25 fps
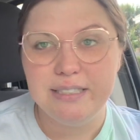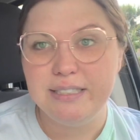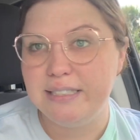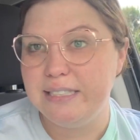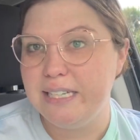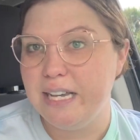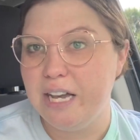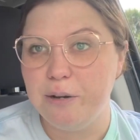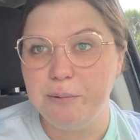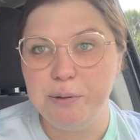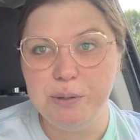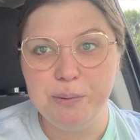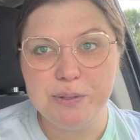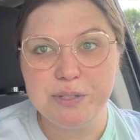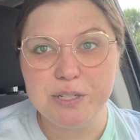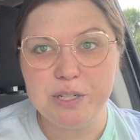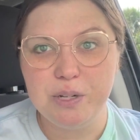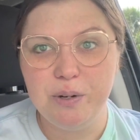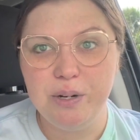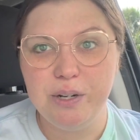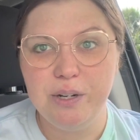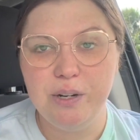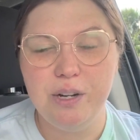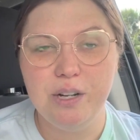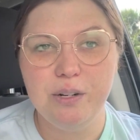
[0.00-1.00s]
Tell me what's
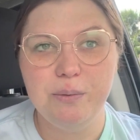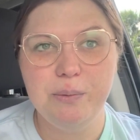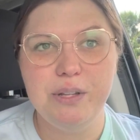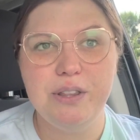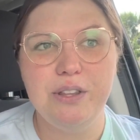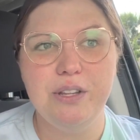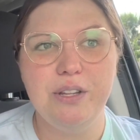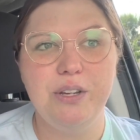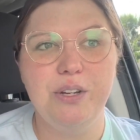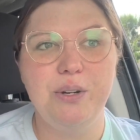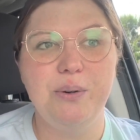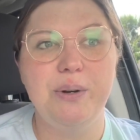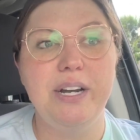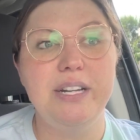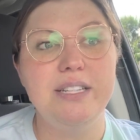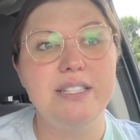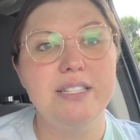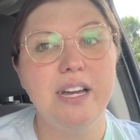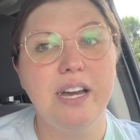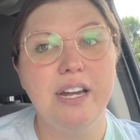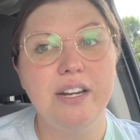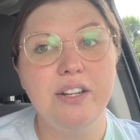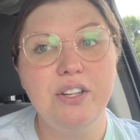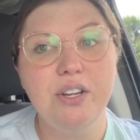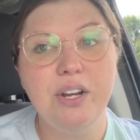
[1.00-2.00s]
going on with you. A
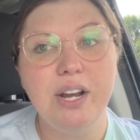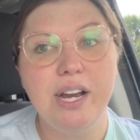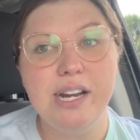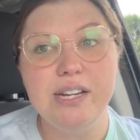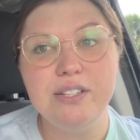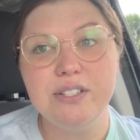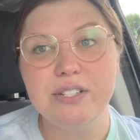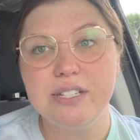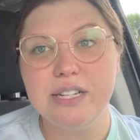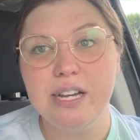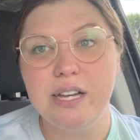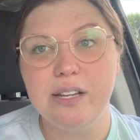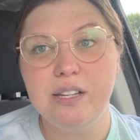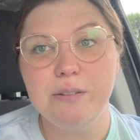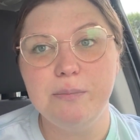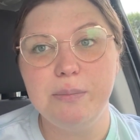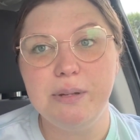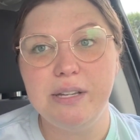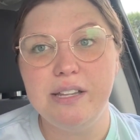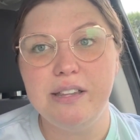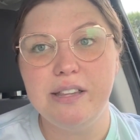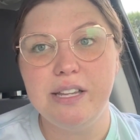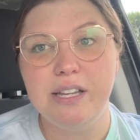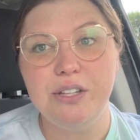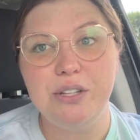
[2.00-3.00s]
ton of you guys are telling
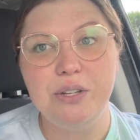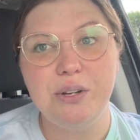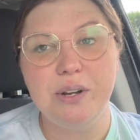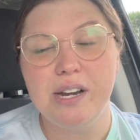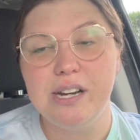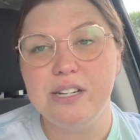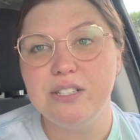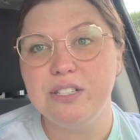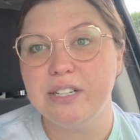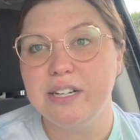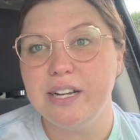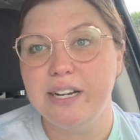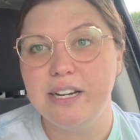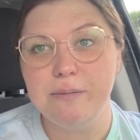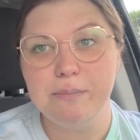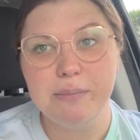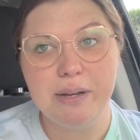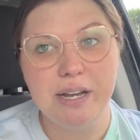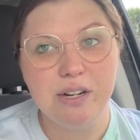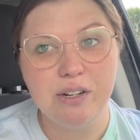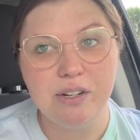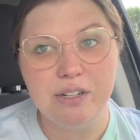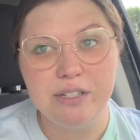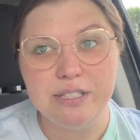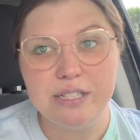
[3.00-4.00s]
me that you guys are getting
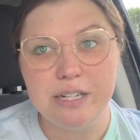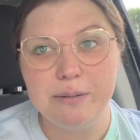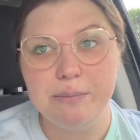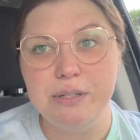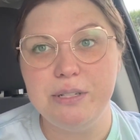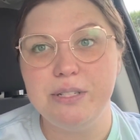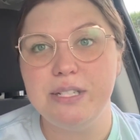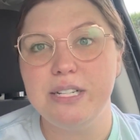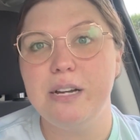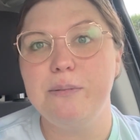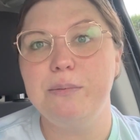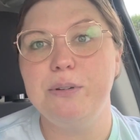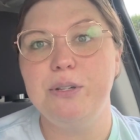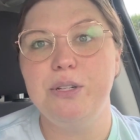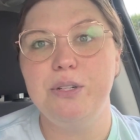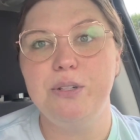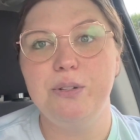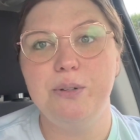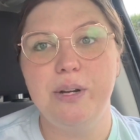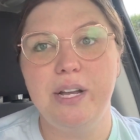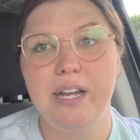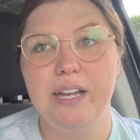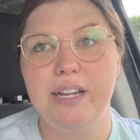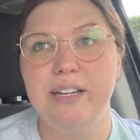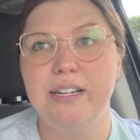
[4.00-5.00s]
back on
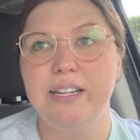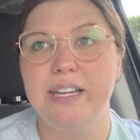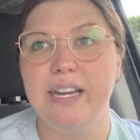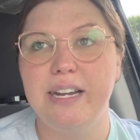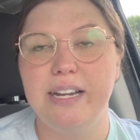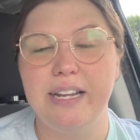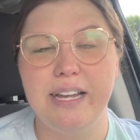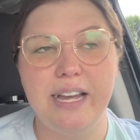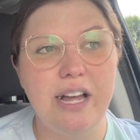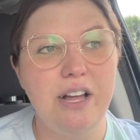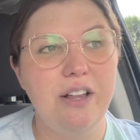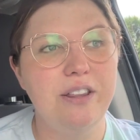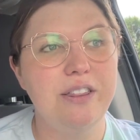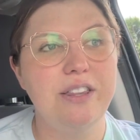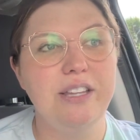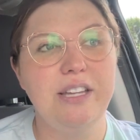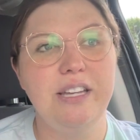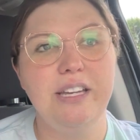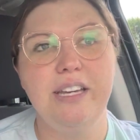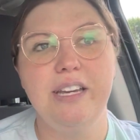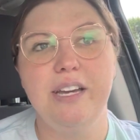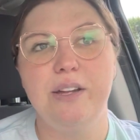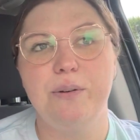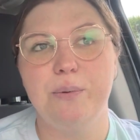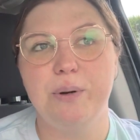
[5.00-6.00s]
WW and getting
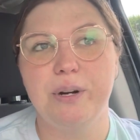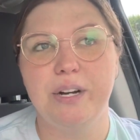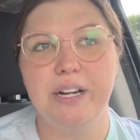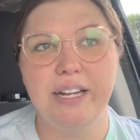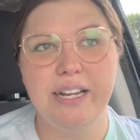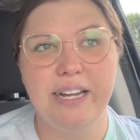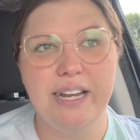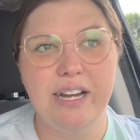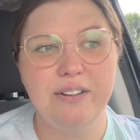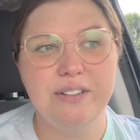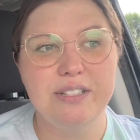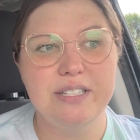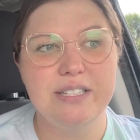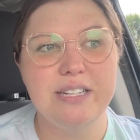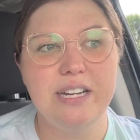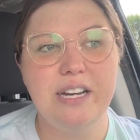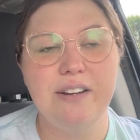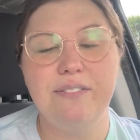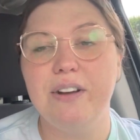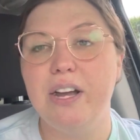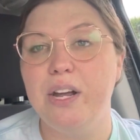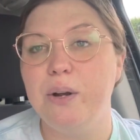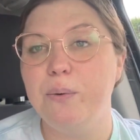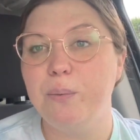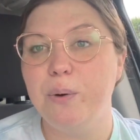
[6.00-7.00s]
healthy and working out and stuff.
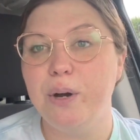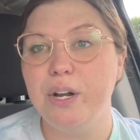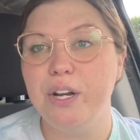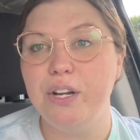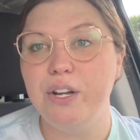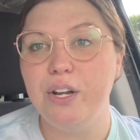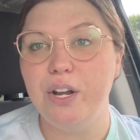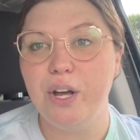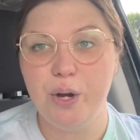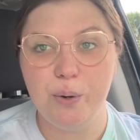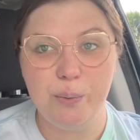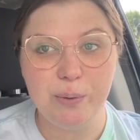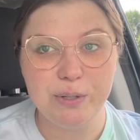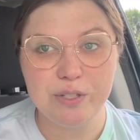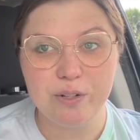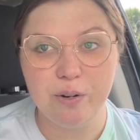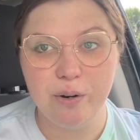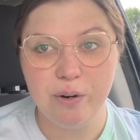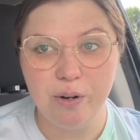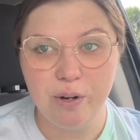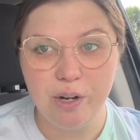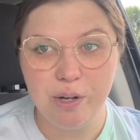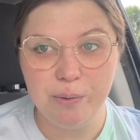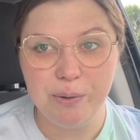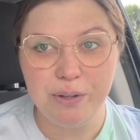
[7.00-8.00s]
I want to know what's
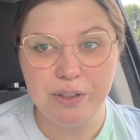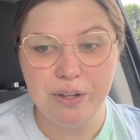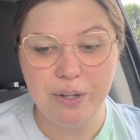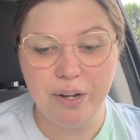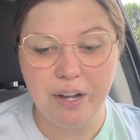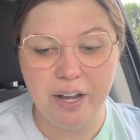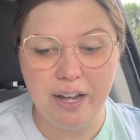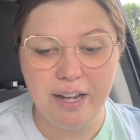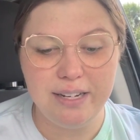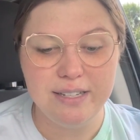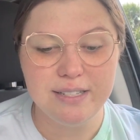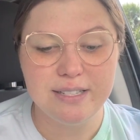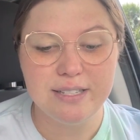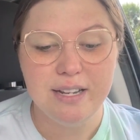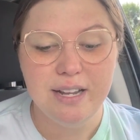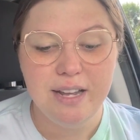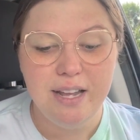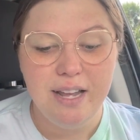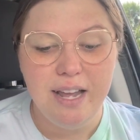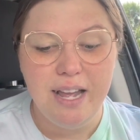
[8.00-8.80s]
going on with you guys.